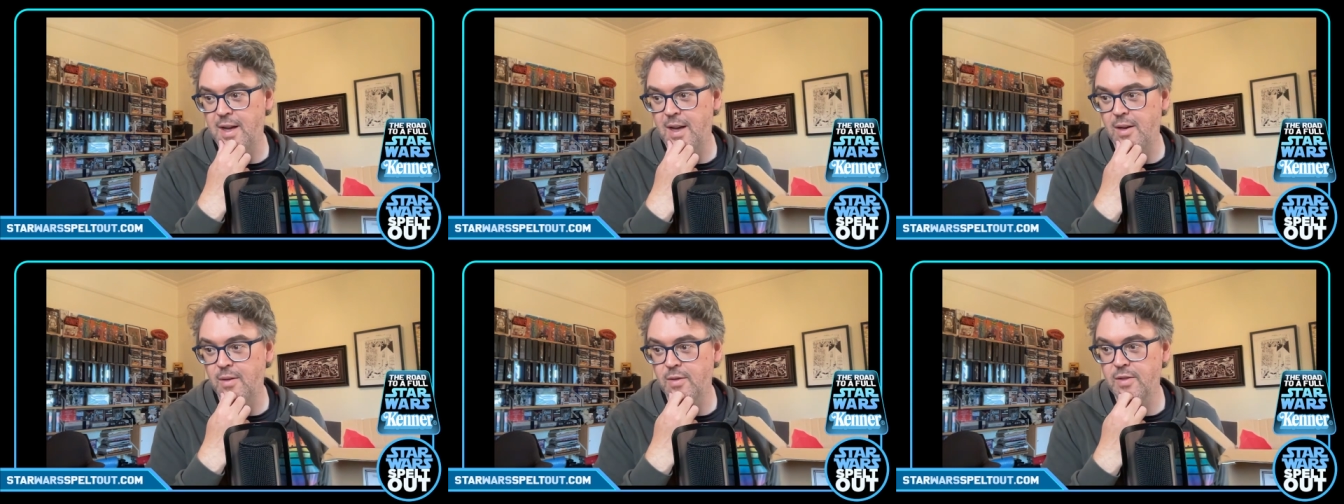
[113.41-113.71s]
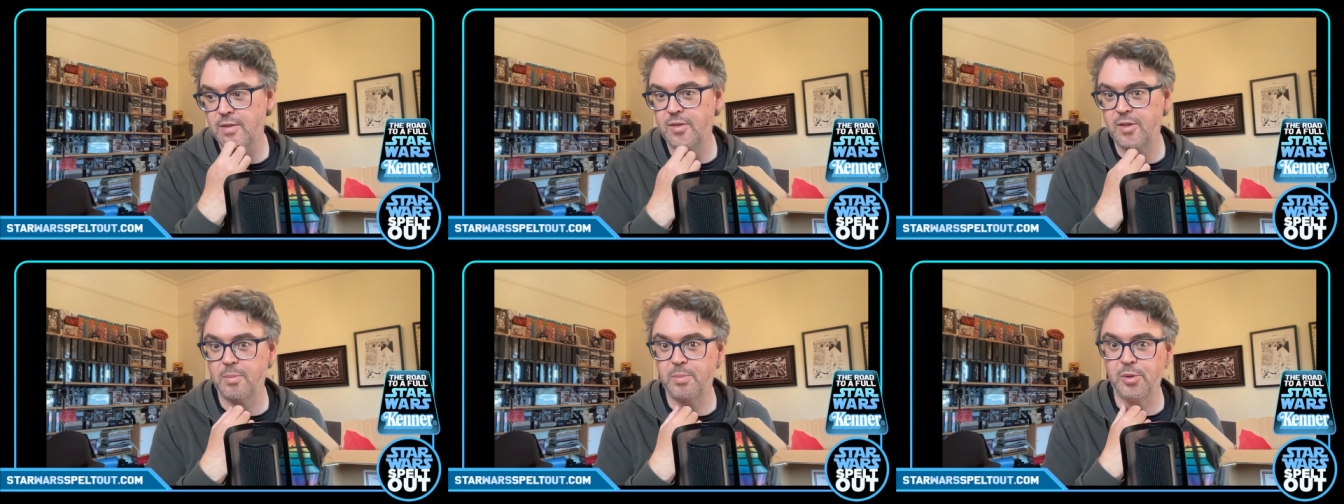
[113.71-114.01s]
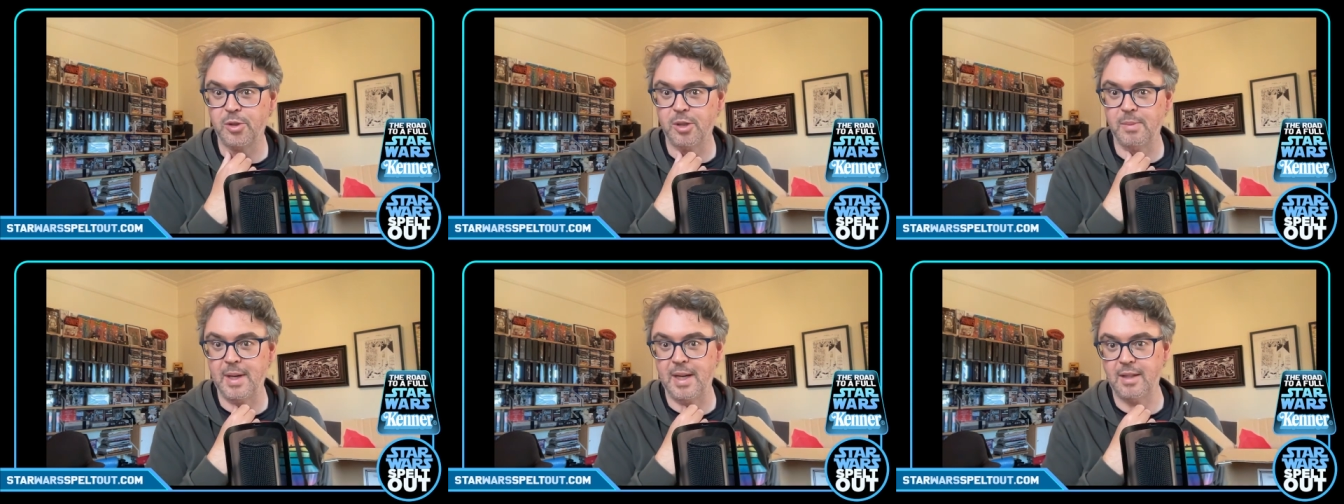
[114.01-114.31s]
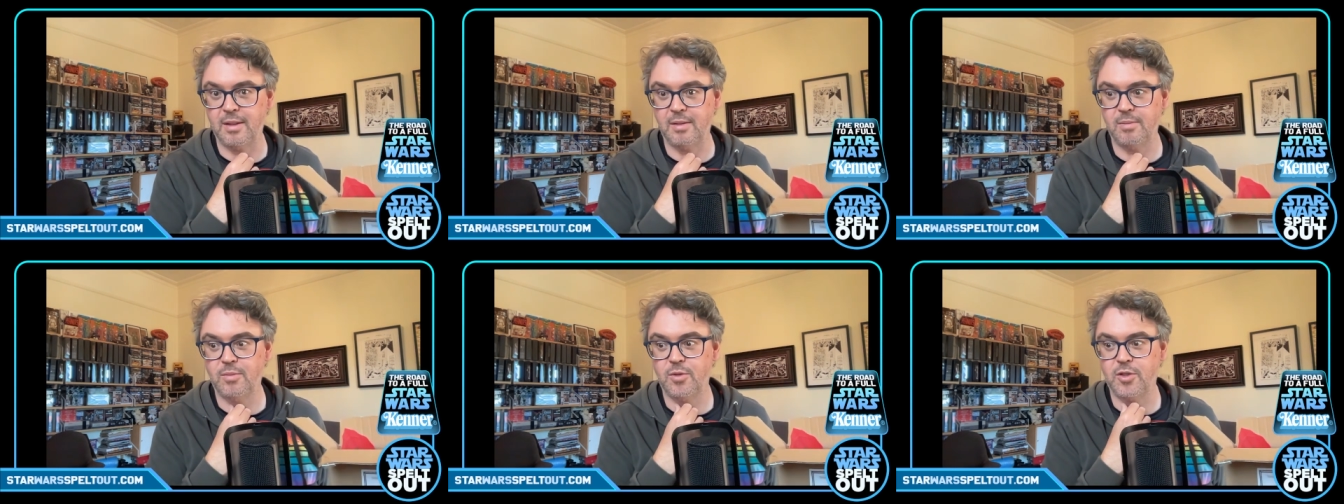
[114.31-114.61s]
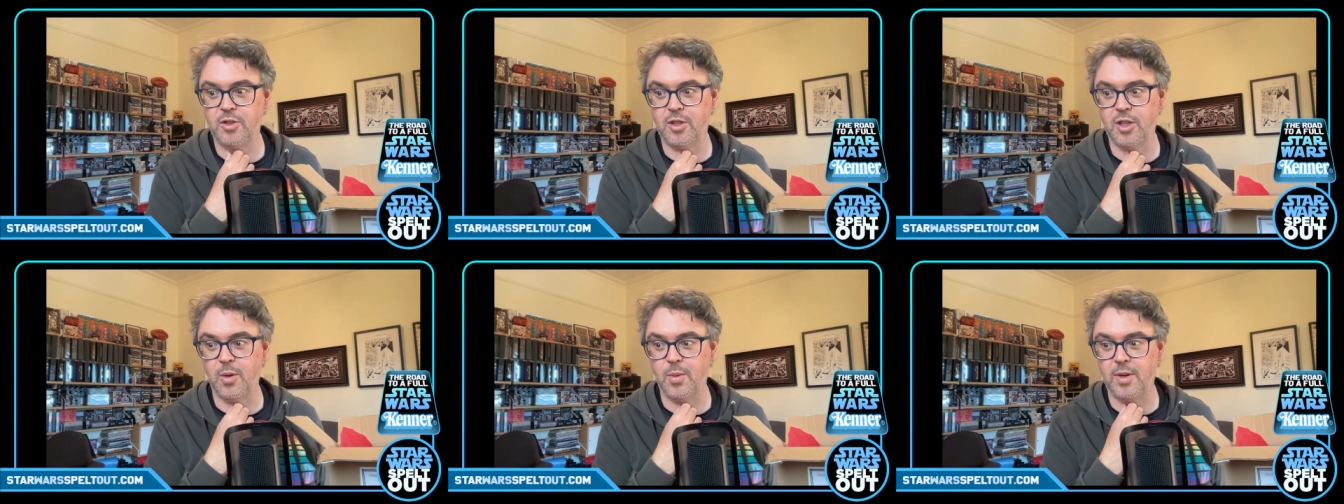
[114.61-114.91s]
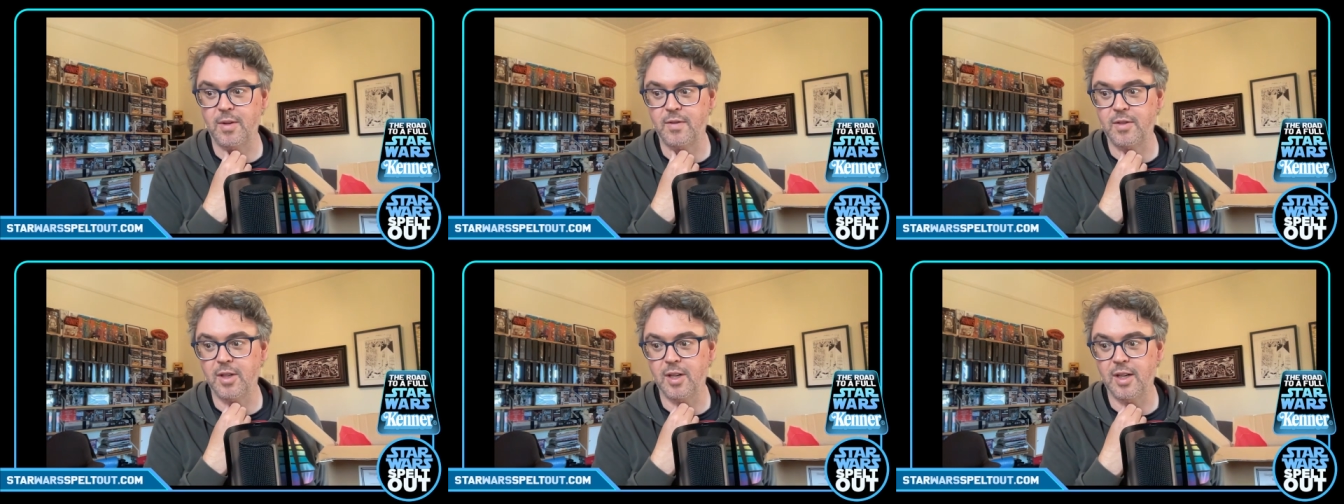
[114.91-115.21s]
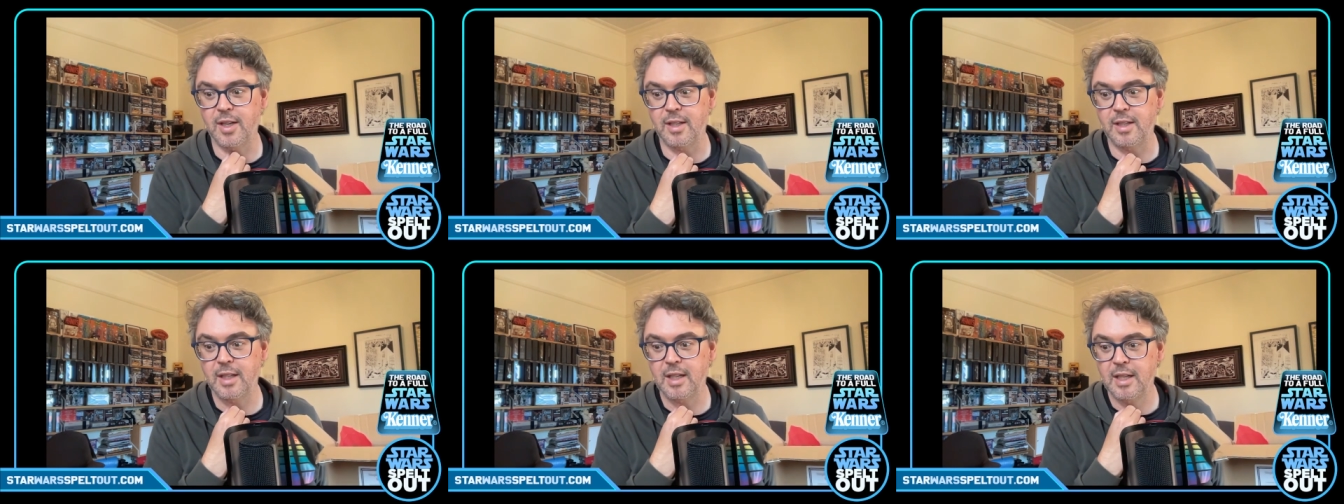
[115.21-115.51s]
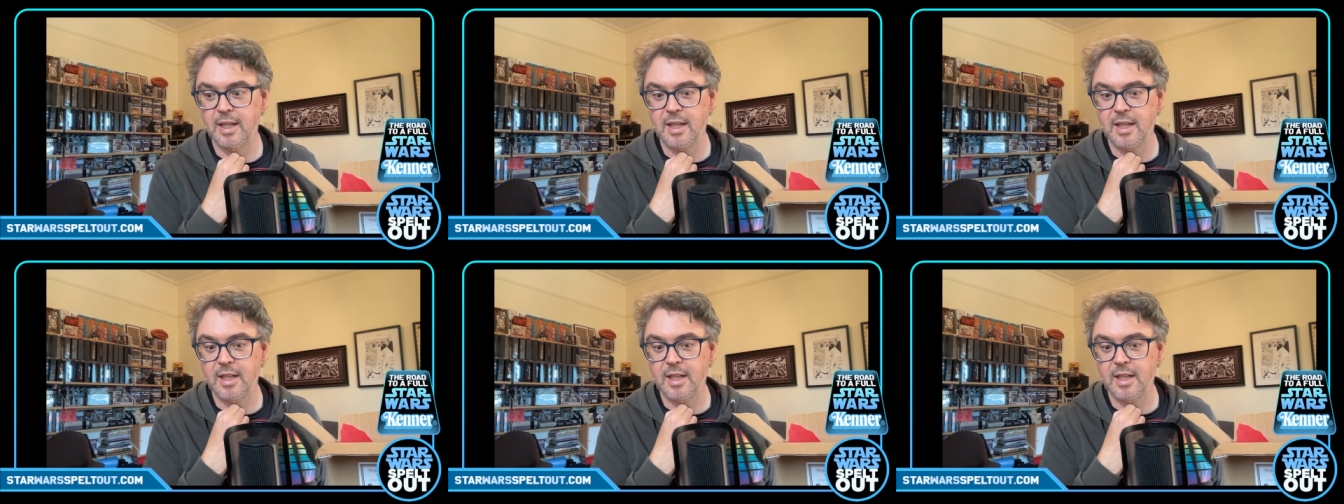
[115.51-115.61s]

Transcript: I'll just sort of pull them out and show what I've got.